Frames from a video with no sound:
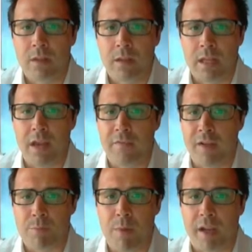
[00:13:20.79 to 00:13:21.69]
in the
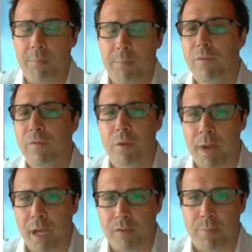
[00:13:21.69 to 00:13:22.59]
FX market before the
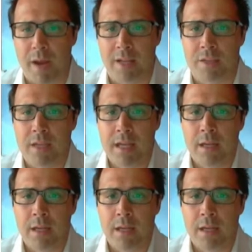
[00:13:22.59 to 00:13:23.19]
Bank of Japan's